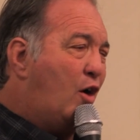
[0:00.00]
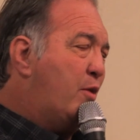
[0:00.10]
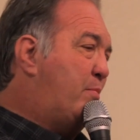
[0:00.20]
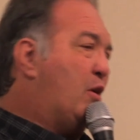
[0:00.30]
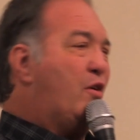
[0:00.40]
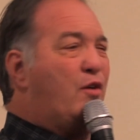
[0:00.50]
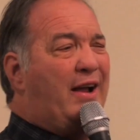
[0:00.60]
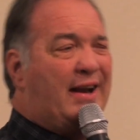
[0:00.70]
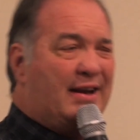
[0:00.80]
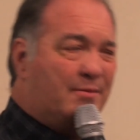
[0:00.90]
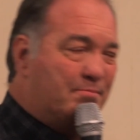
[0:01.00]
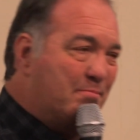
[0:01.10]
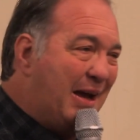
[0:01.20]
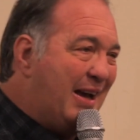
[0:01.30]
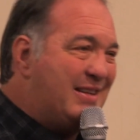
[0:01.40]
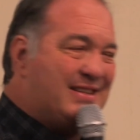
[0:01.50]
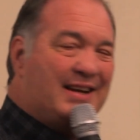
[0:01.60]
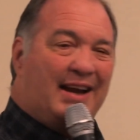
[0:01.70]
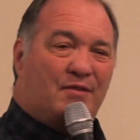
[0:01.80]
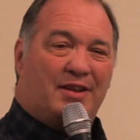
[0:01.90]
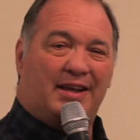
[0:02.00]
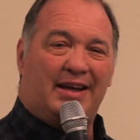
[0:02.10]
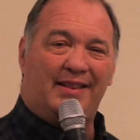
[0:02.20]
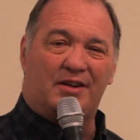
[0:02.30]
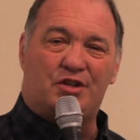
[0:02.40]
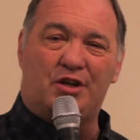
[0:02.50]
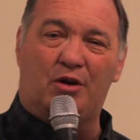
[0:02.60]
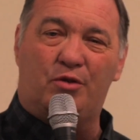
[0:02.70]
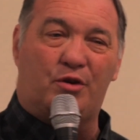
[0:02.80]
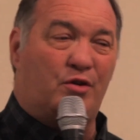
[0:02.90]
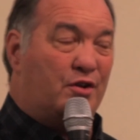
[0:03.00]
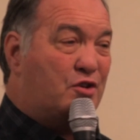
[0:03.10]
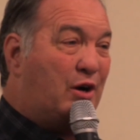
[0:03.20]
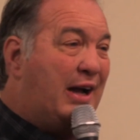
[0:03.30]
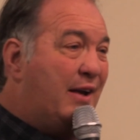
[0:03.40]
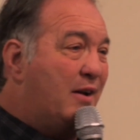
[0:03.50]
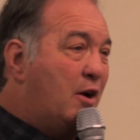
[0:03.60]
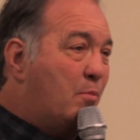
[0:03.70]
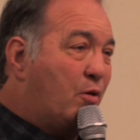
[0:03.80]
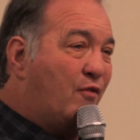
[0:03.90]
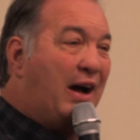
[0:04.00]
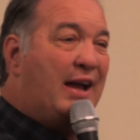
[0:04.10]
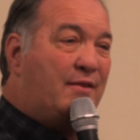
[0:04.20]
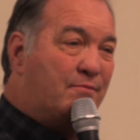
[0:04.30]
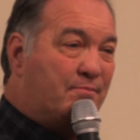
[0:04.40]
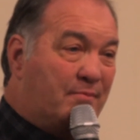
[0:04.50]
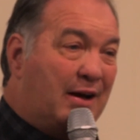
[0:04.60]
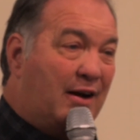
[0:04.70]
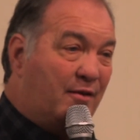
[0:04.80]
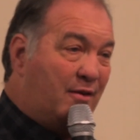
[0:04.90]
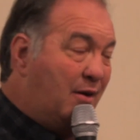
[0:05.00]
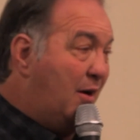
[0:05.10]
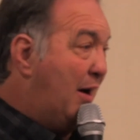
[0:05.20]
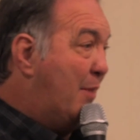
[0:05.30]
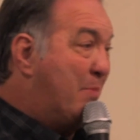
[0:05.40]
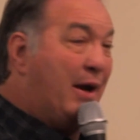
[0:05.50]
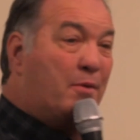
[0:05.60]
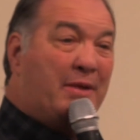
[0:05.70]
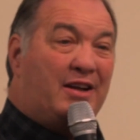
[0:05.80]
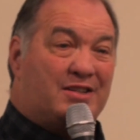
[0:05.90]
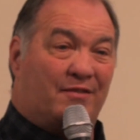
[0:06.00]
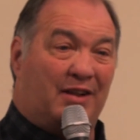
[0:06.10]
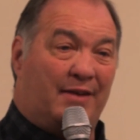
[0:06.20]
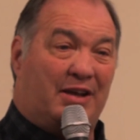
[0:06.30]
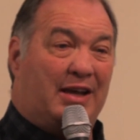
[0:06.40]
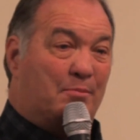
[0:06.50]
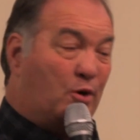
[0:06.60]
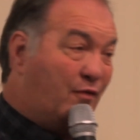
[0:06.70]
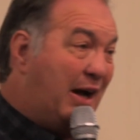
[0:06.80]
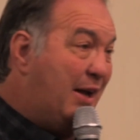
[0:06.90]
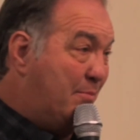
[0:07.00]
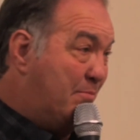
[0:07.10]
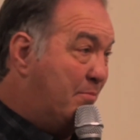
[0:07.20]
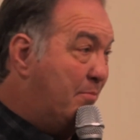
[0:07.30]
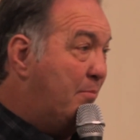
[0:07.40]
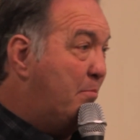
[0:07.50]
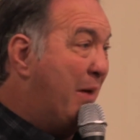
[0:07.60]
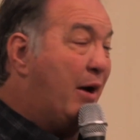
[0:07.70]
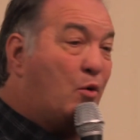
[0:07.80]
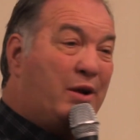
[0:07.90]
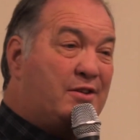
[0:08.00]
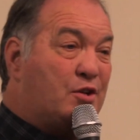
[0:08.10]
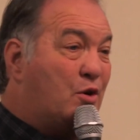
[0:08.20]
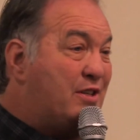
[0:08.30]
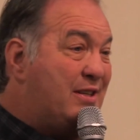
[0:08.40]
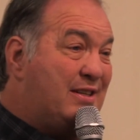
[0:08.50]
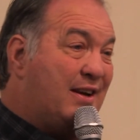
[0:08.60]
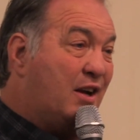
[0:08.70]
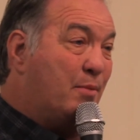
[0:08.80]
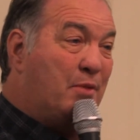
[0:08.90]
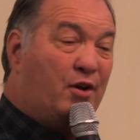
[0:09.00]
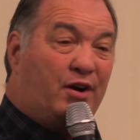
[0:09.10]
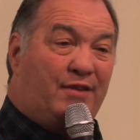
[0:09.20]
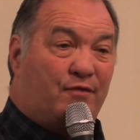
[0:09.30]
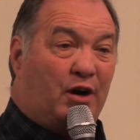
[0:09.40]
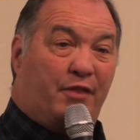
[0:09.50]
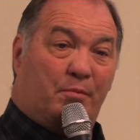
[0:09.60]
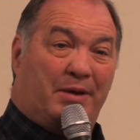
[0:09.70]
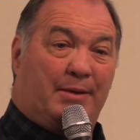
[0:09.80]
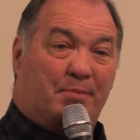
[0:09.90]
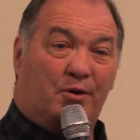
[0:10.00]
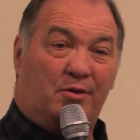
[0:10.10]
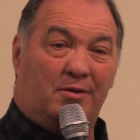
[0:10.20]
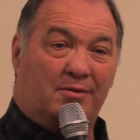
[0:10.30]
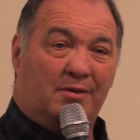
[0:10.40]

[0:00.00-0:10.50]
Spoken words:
All the bureaucratic mess and everything that you go through to try and provide a better means of living and provide better resources in a community for other people.